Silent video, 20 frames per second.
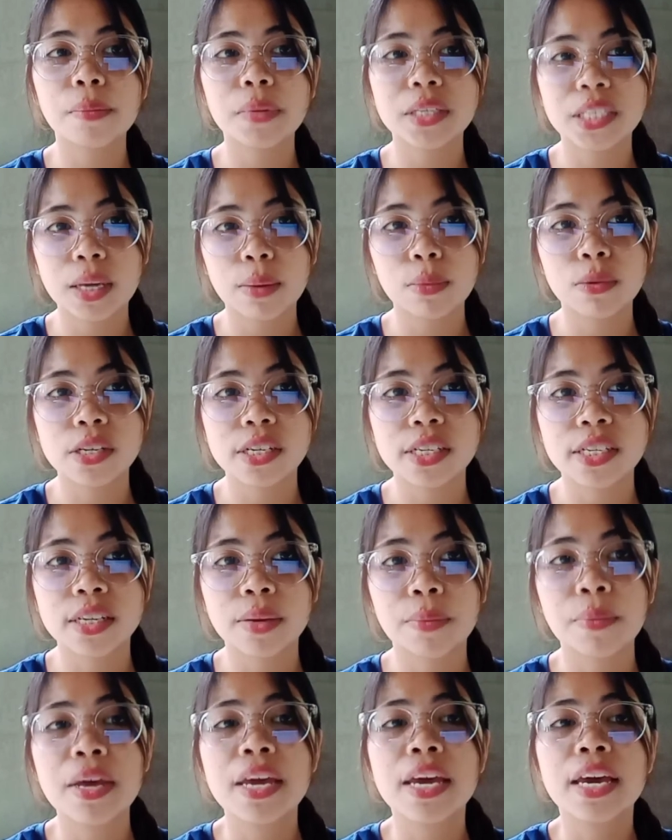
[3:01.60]

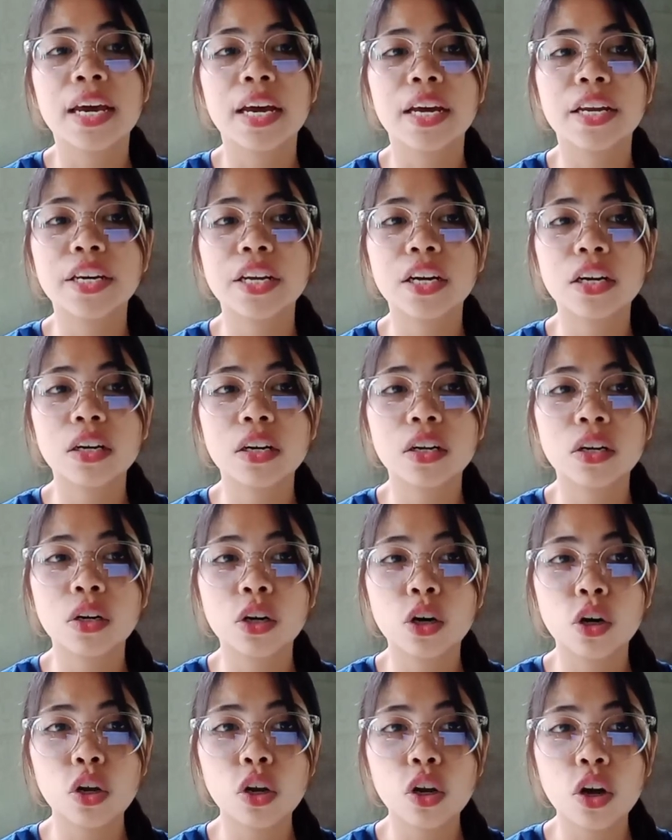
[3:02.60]
metabolism in the
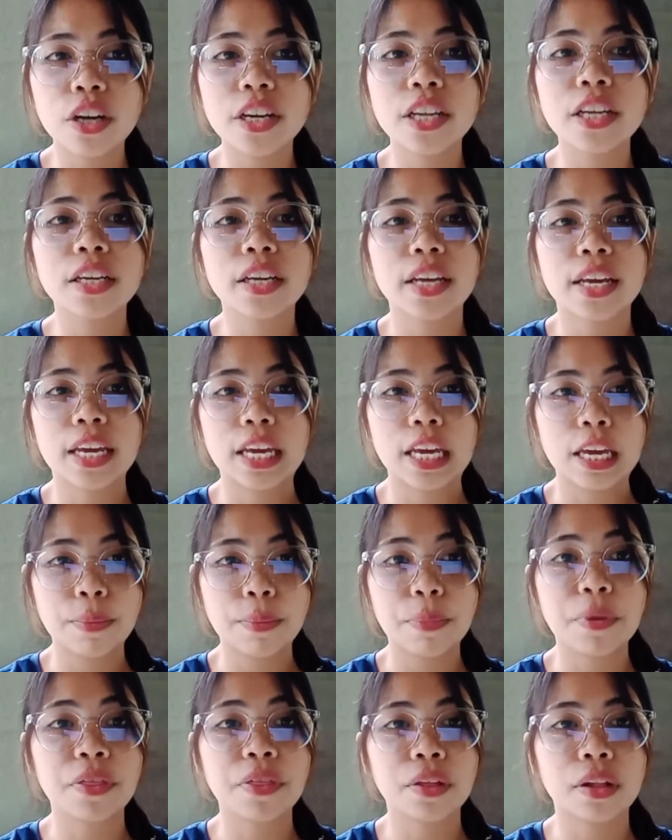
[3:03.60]
colonic
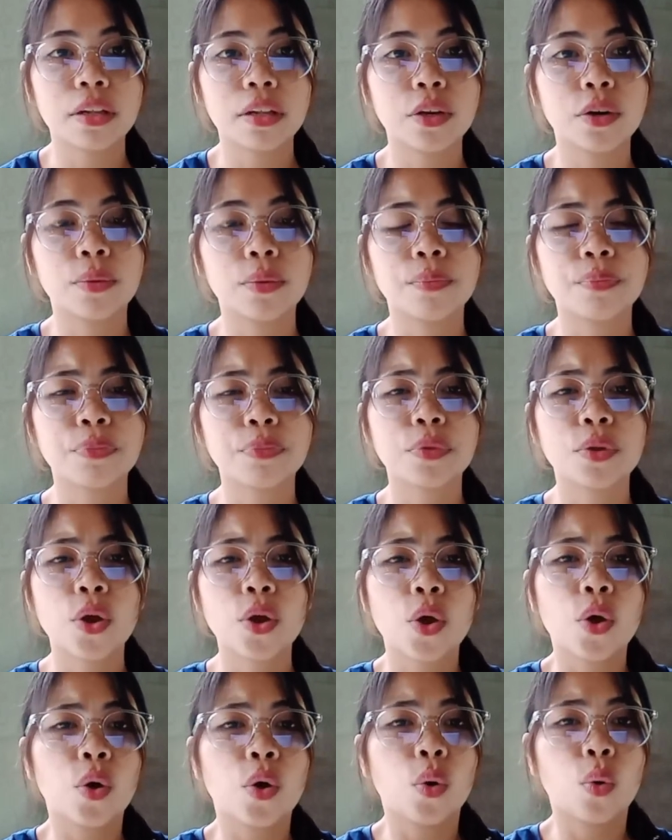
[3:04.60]
epithelium,
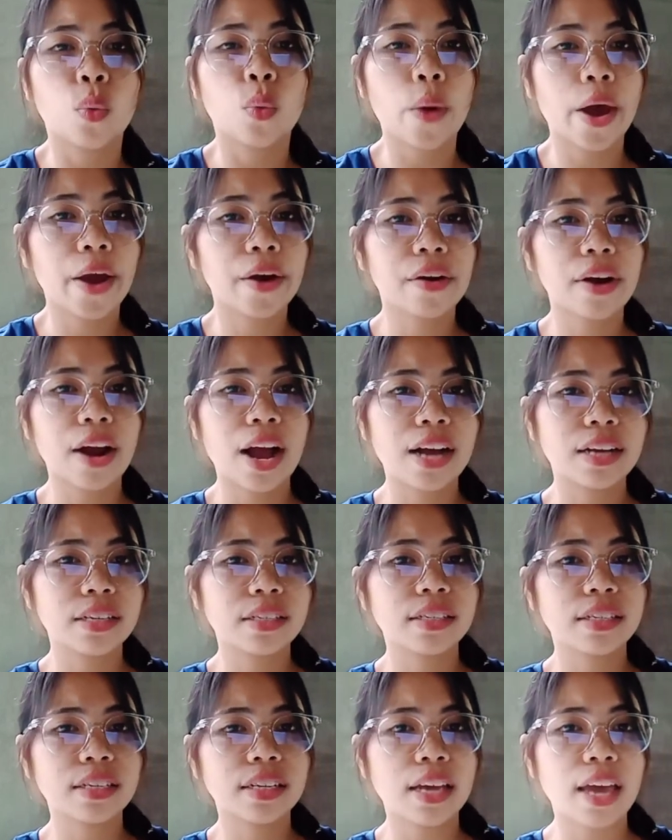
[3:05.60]

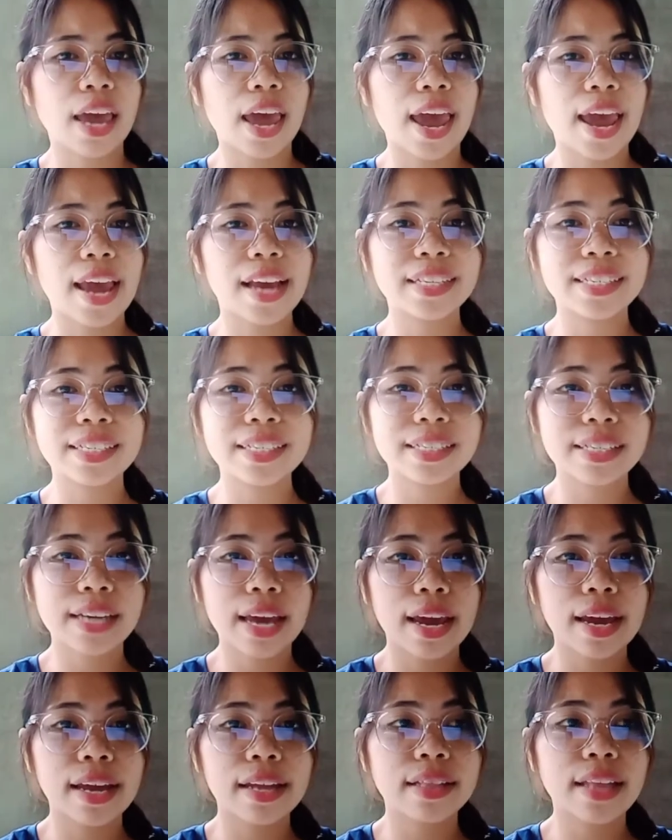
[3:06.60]
whereas
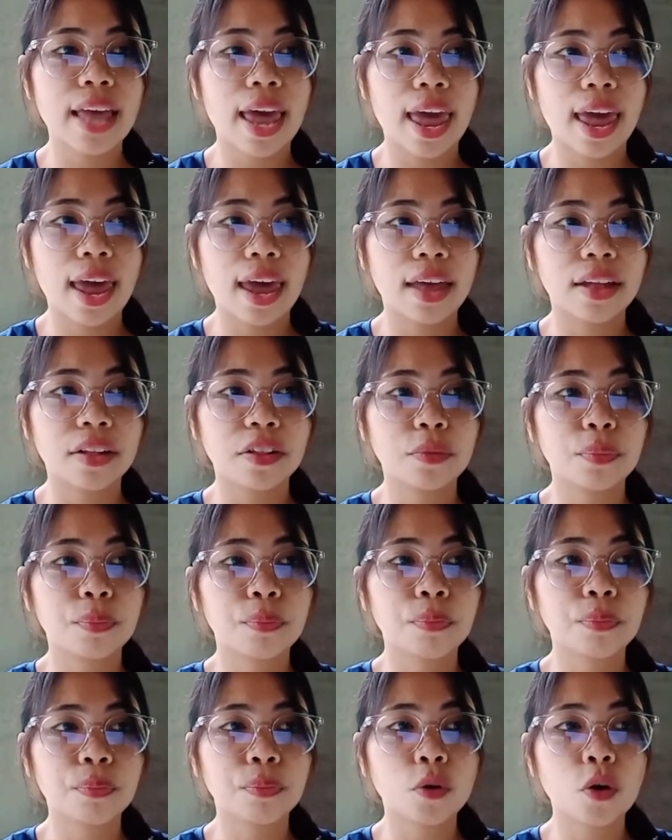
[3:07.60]
acetate and
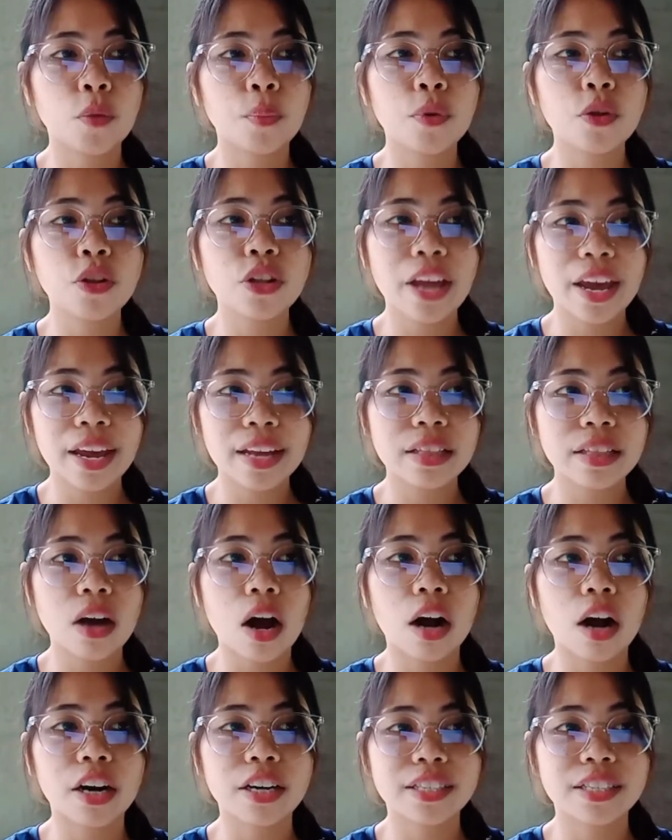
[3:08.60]
propionate
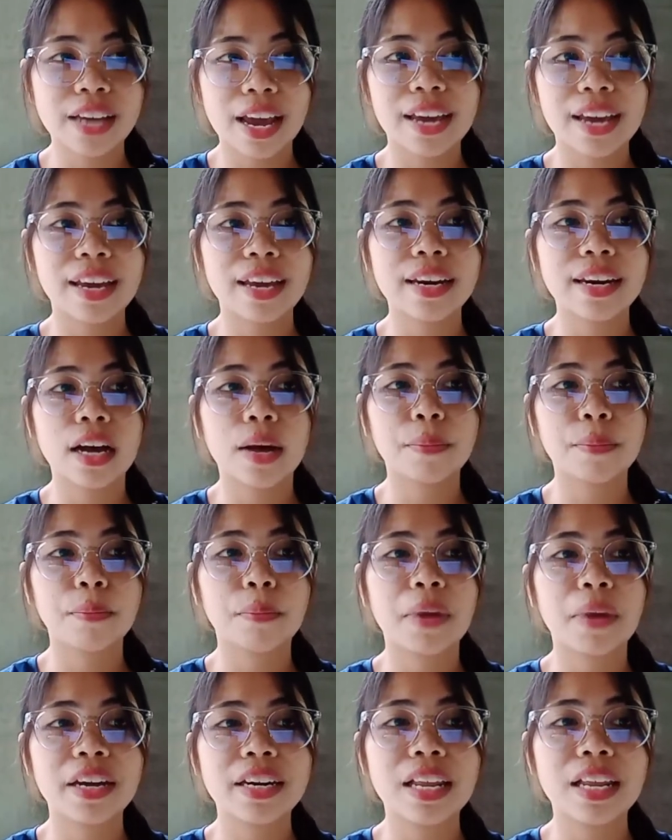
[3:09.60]
are taken
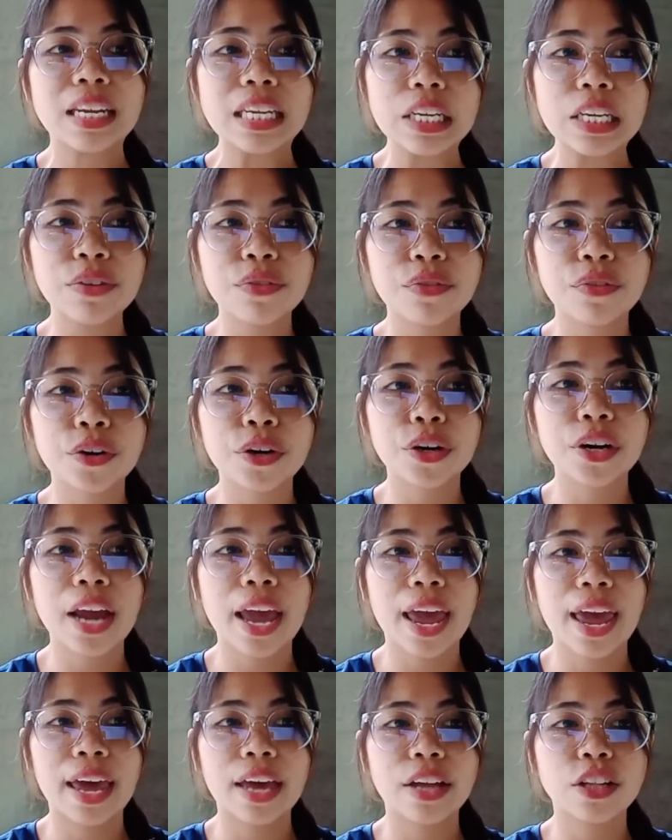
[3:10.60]
up by the liver
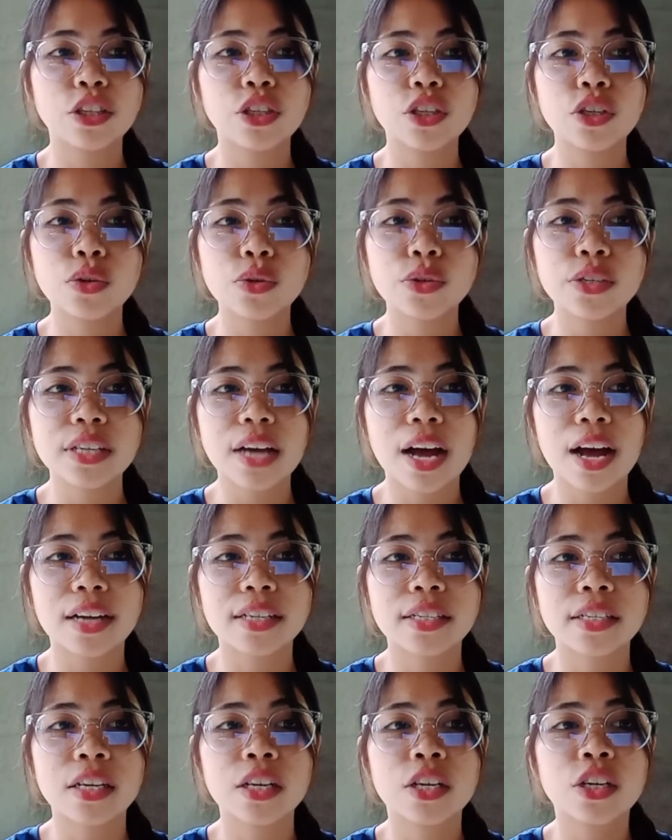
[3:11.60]
and used
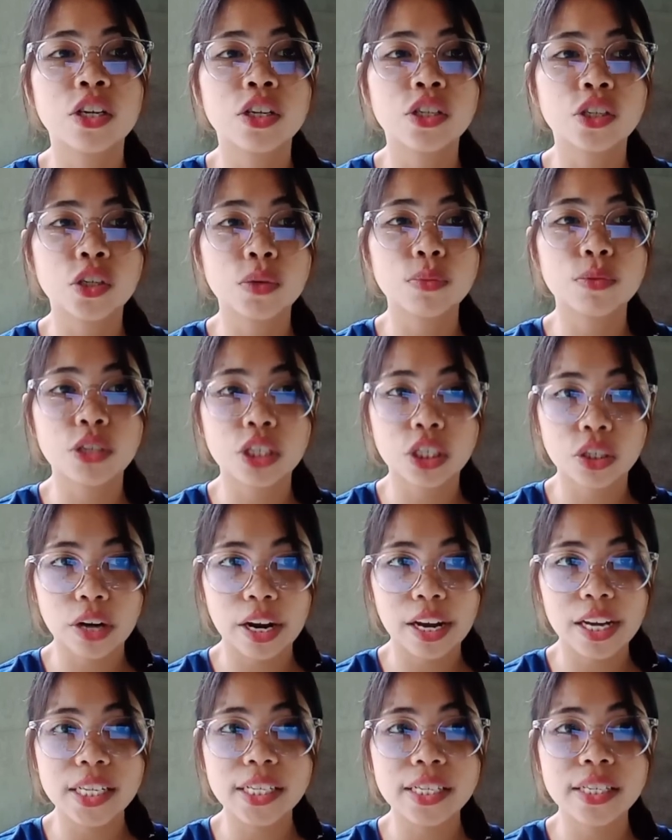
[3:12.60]
as
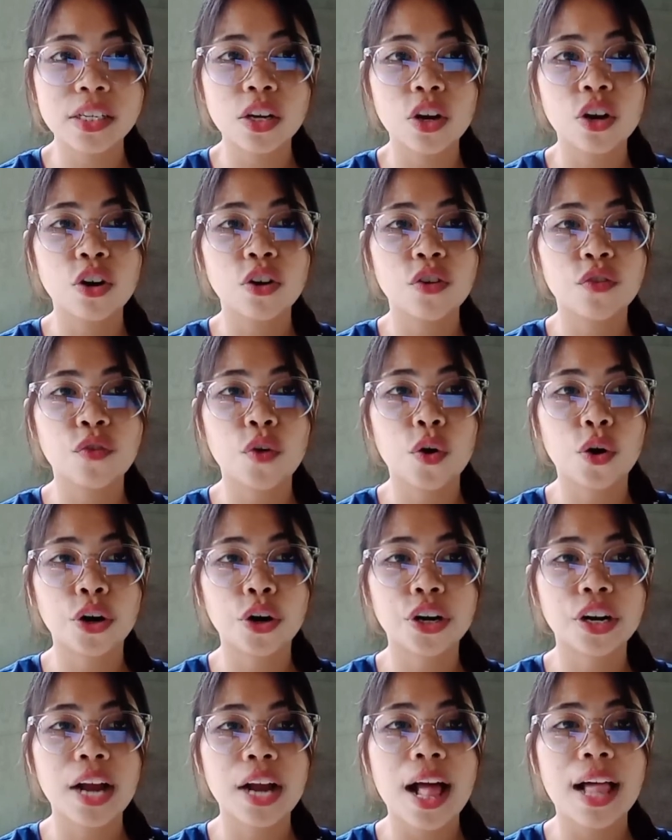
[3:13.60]
substrates
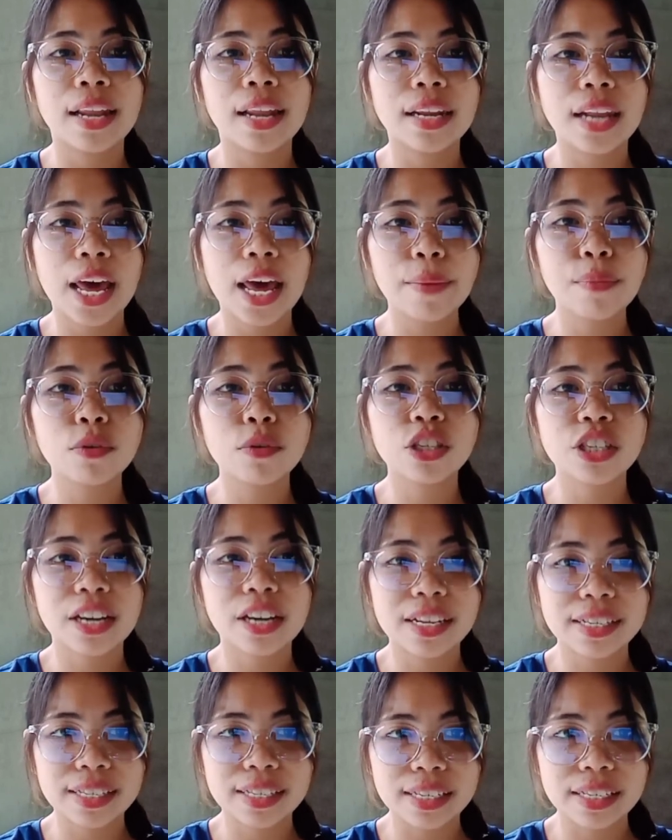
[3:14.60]
for
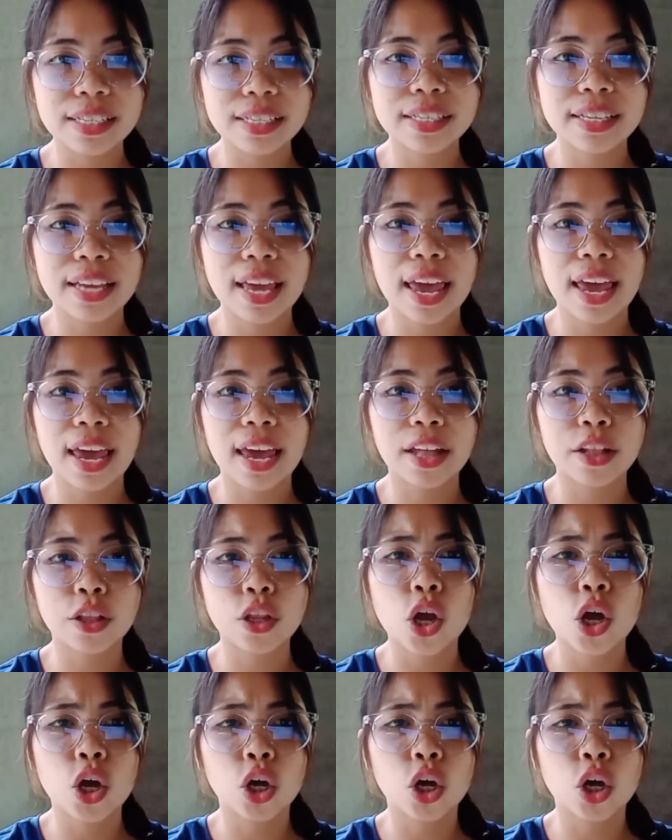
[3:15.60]
lipogenesis and